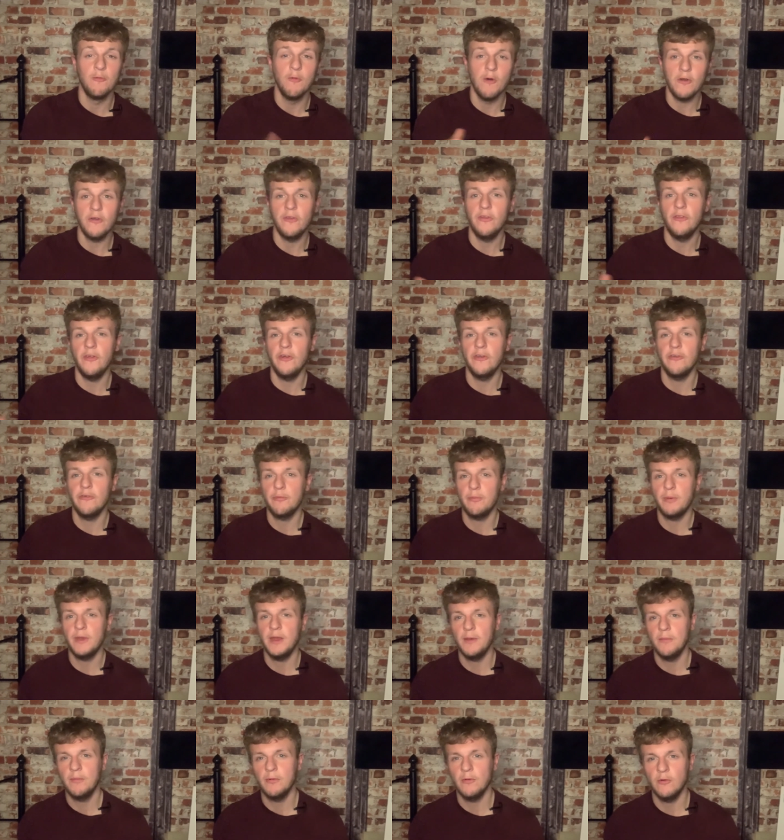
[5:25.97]
one of those
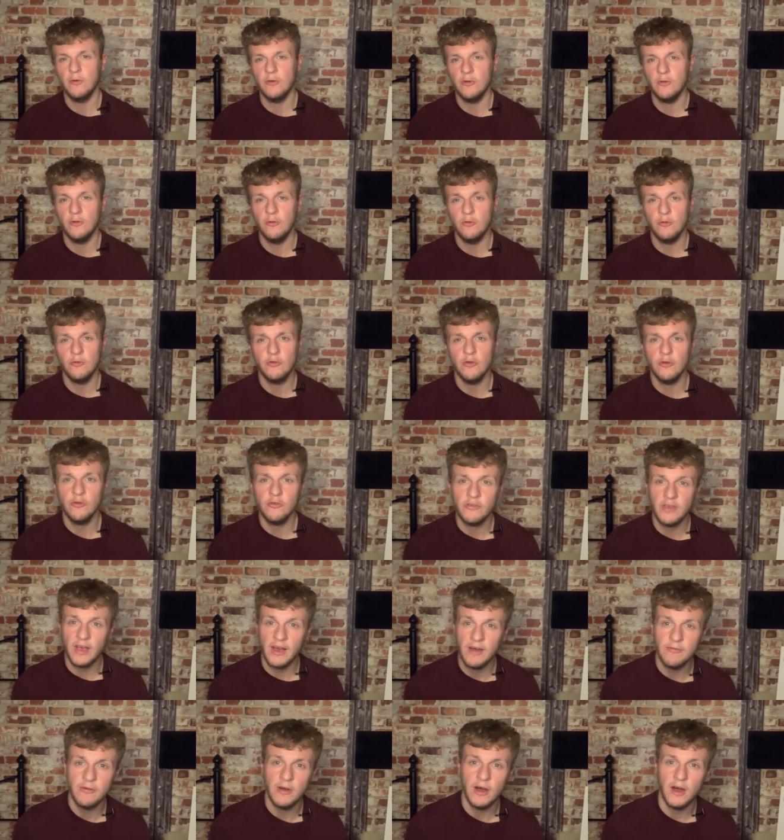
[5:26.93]
people who does
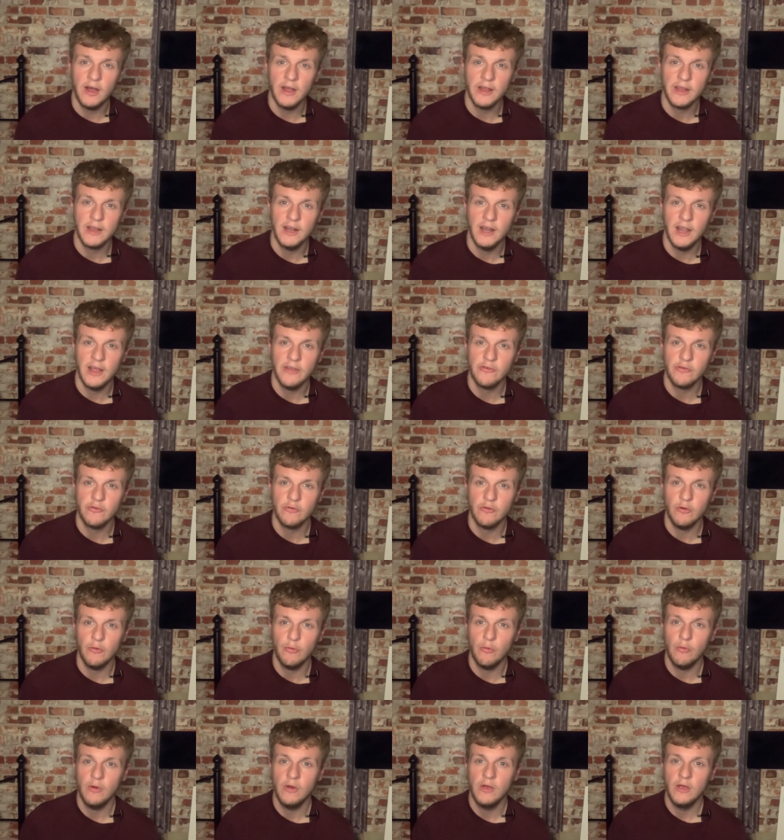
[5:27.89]
have high
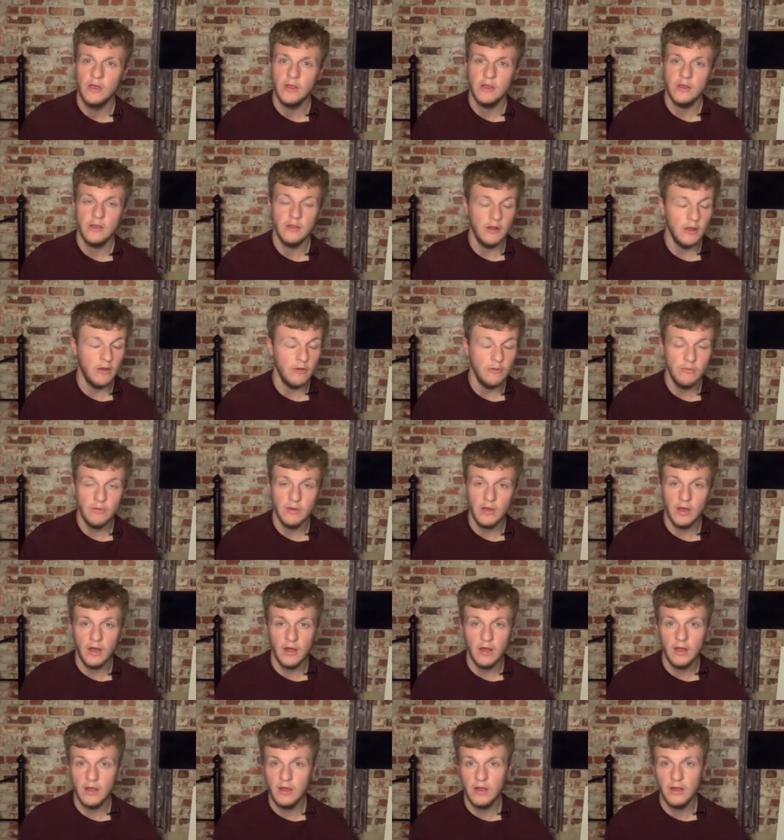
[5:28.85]
cholesterol. You know,
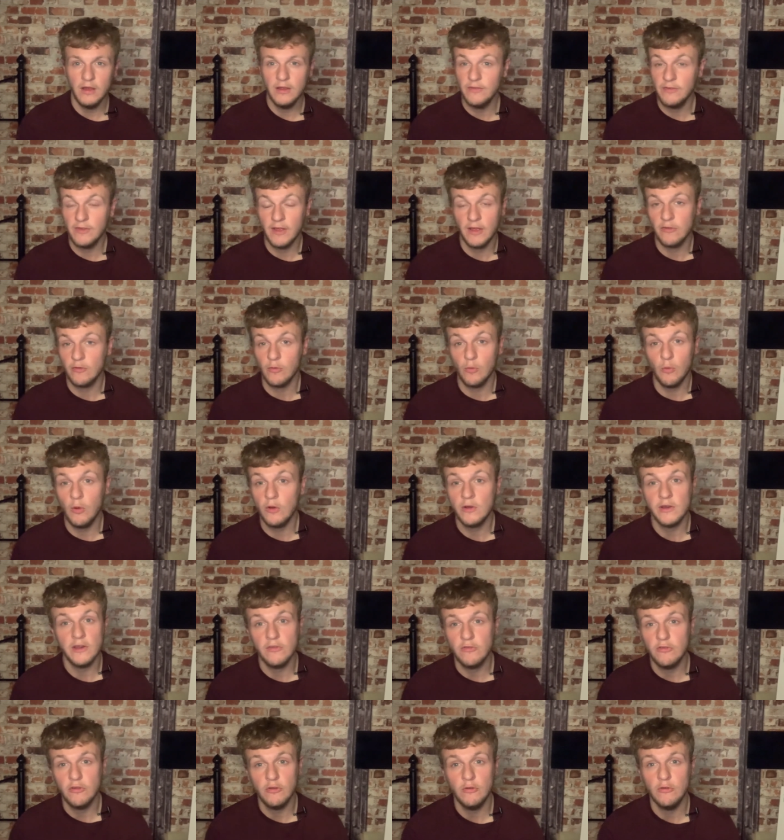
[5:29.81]
there's a one
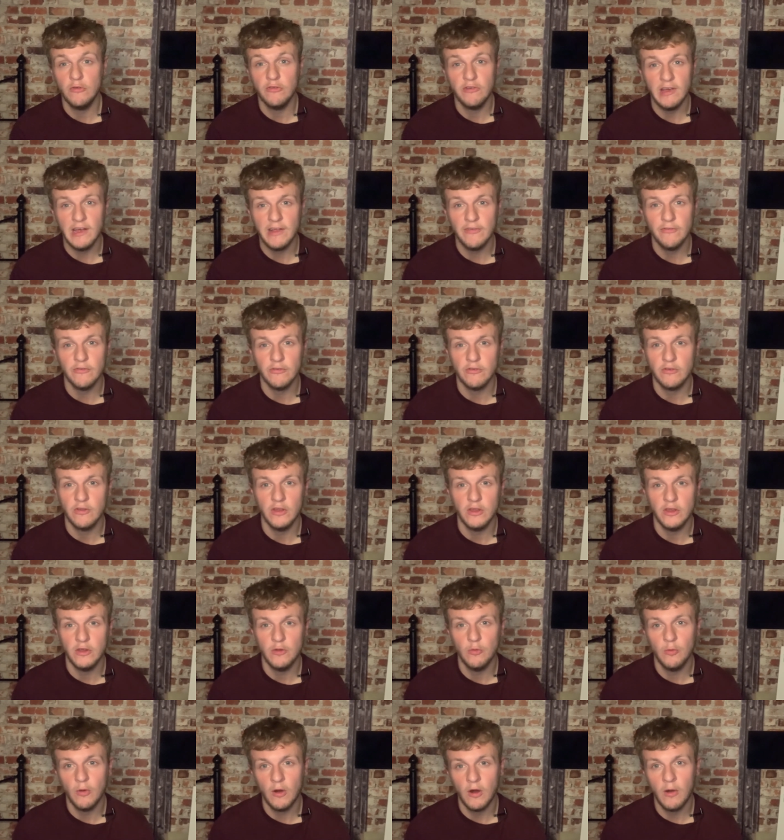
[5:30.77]
in two chance that
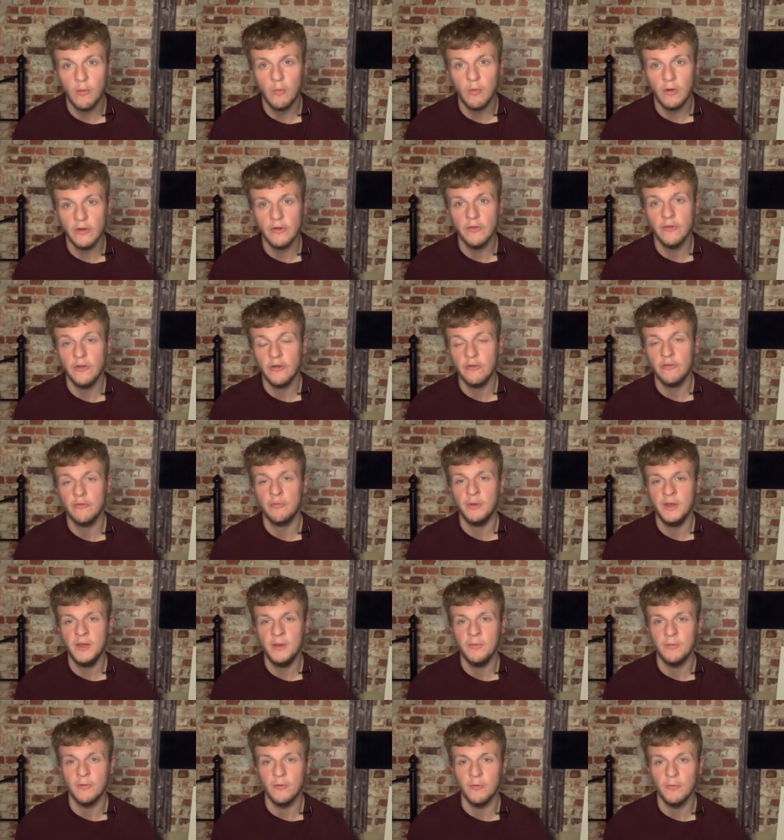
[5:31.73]
you are one of those
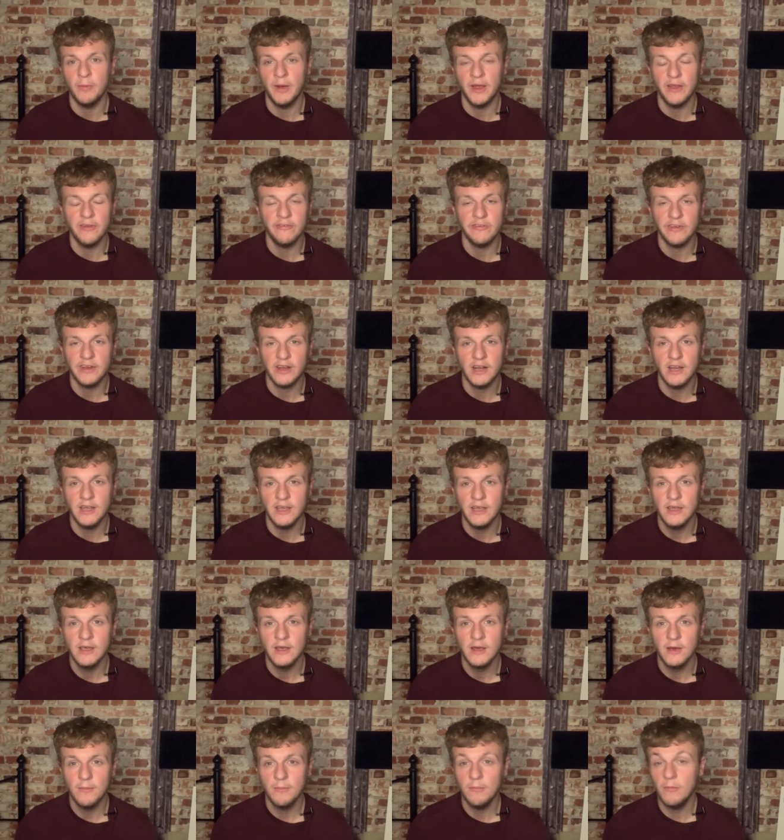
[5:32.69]
people, basically.
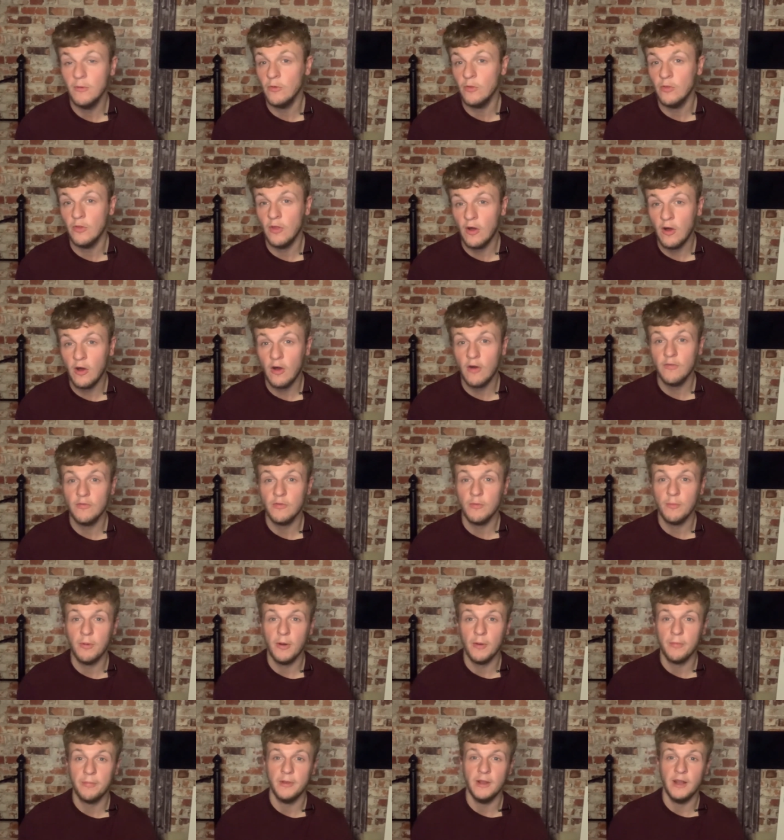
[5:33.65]
More than half the
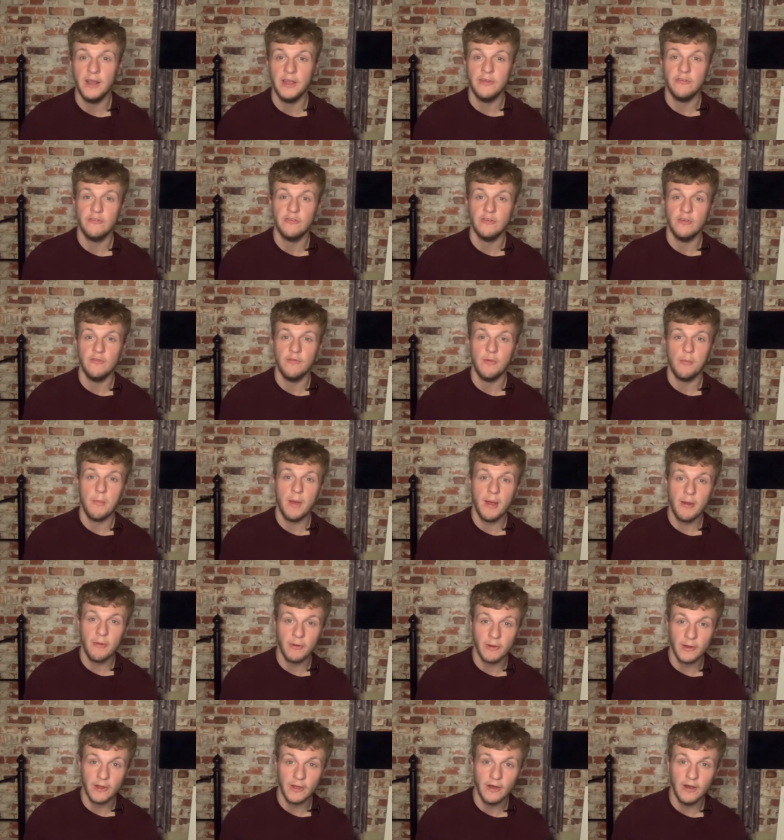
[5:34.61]
population of
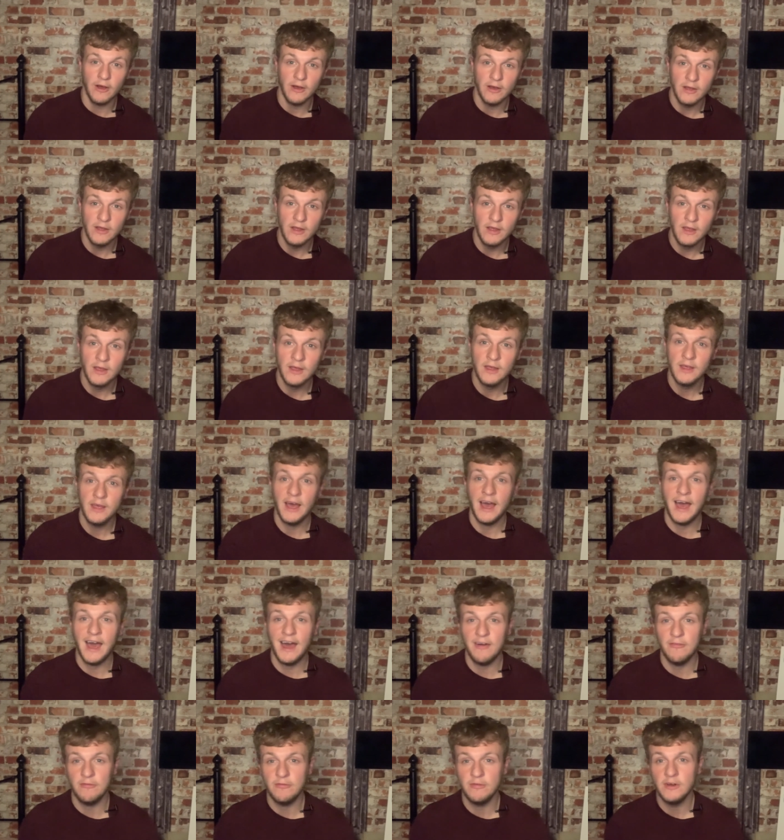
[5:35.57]
America
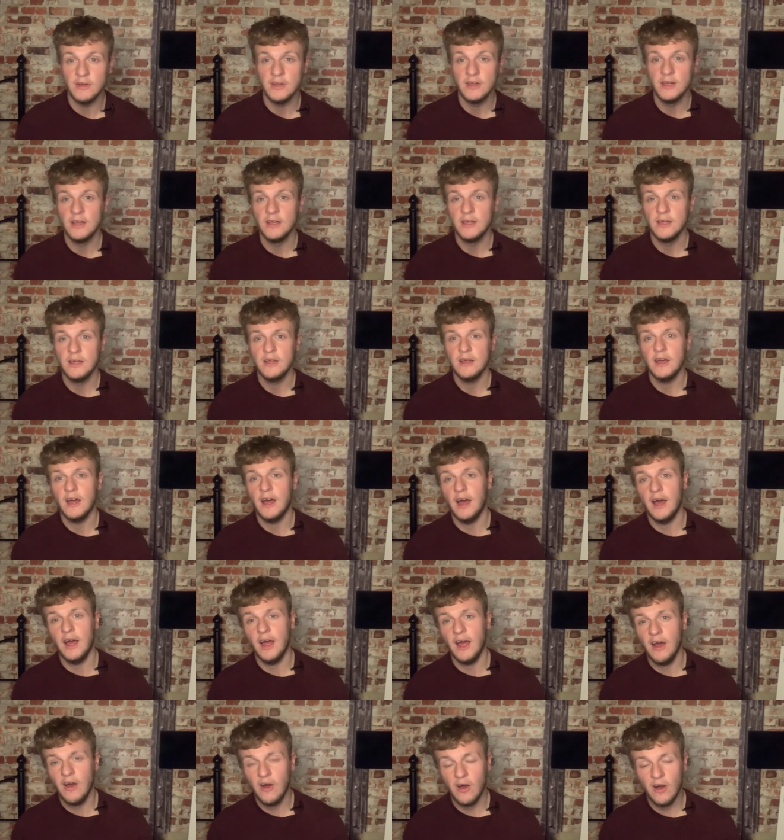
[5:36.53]
have
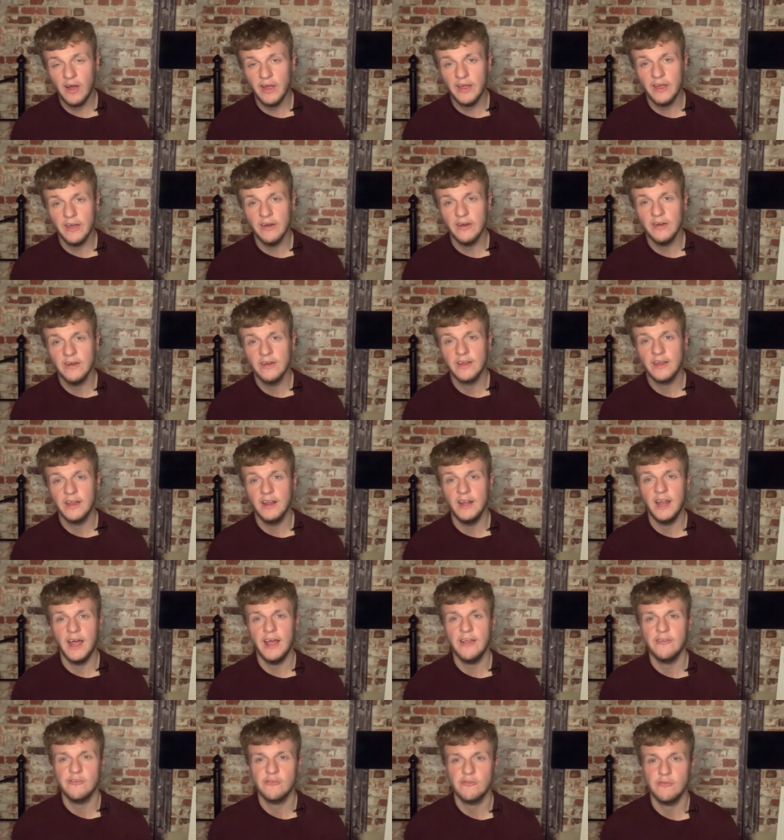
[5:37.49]
uh, higher
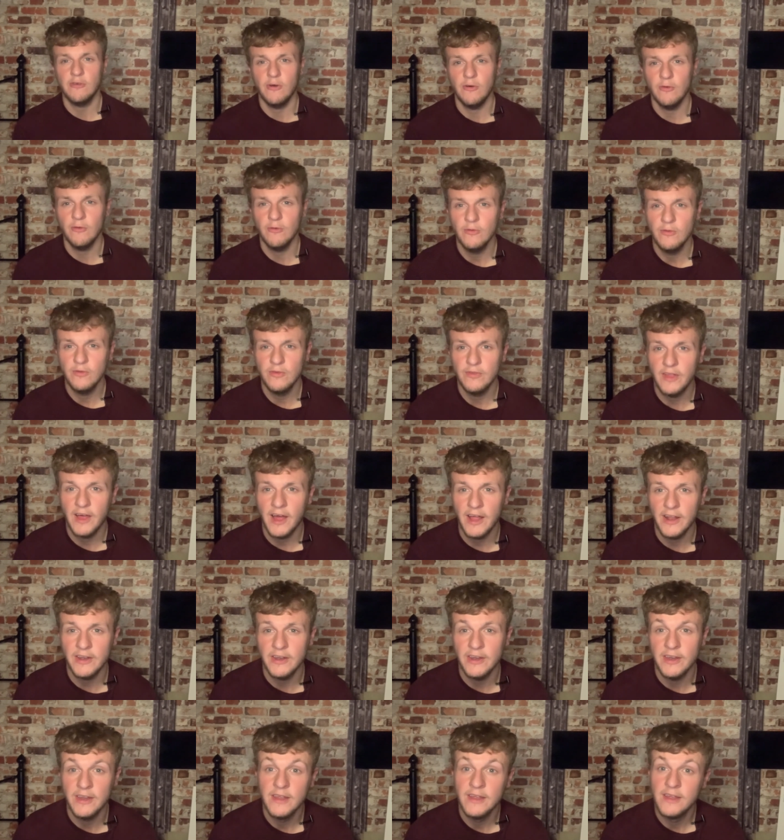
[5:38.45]
cholesterol
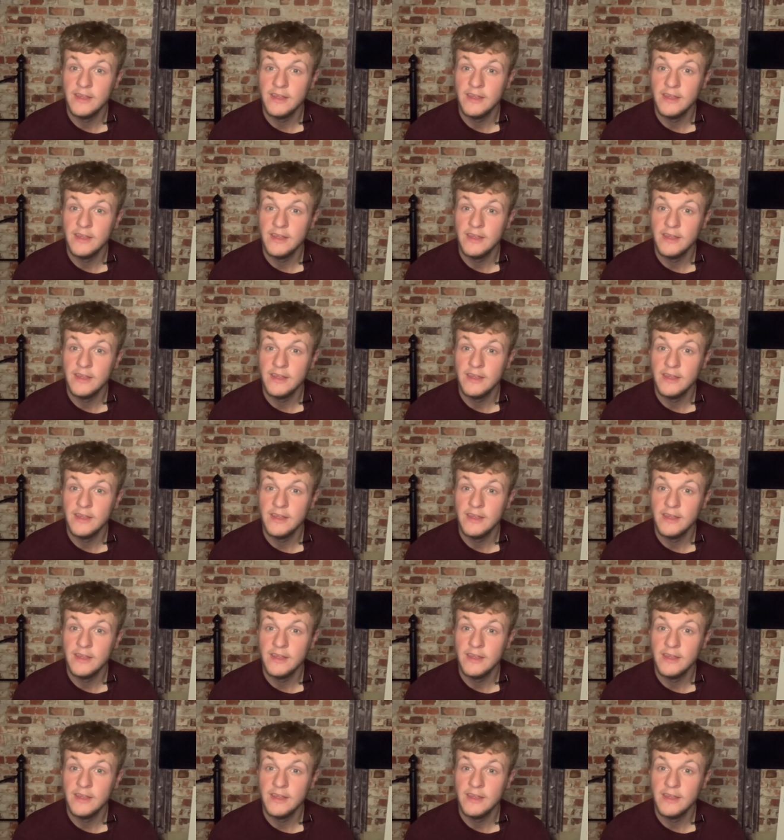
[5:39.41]
than